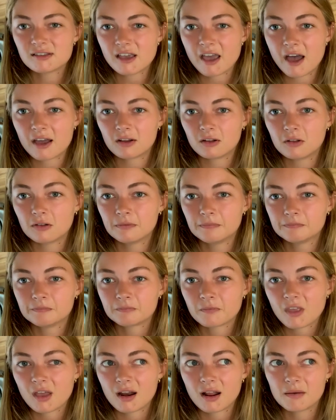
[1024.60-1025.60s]
Seattle
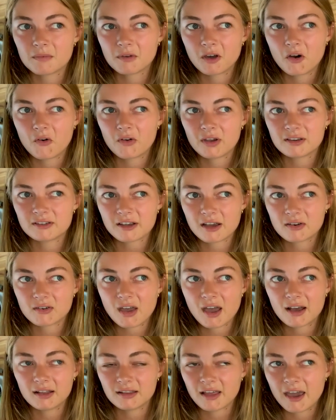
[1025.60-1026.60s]
and I'm going down
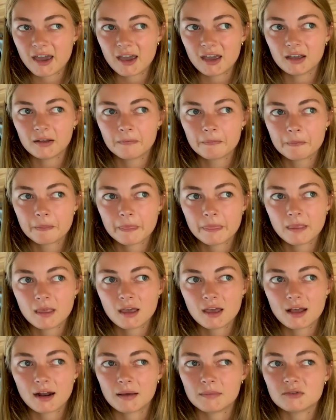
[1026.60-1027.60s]
to LA
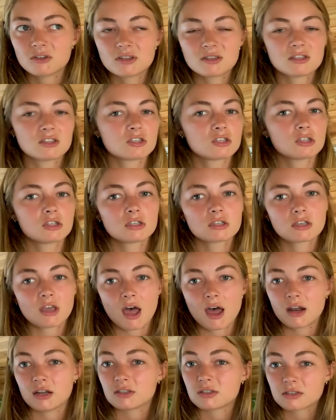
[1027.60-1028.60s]
and I'm just
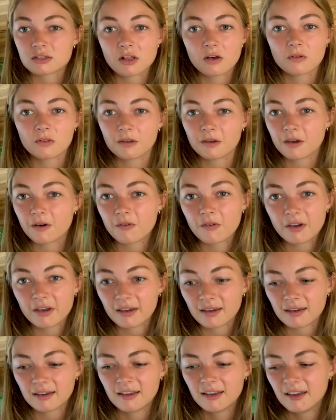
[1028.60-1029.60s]
kind of slowly
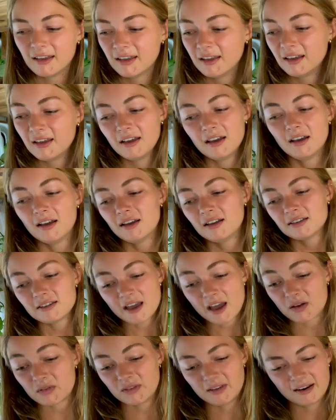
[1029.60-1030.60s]
going down